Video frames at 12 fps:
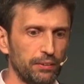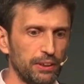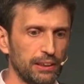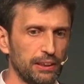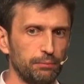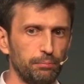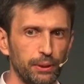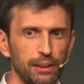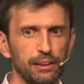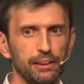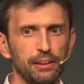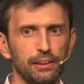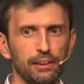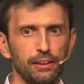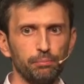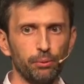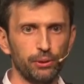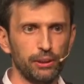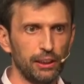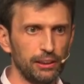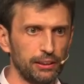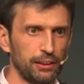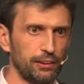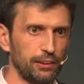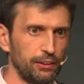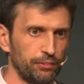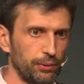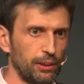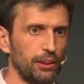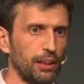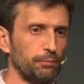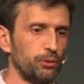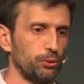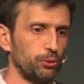is the biggest potential if we come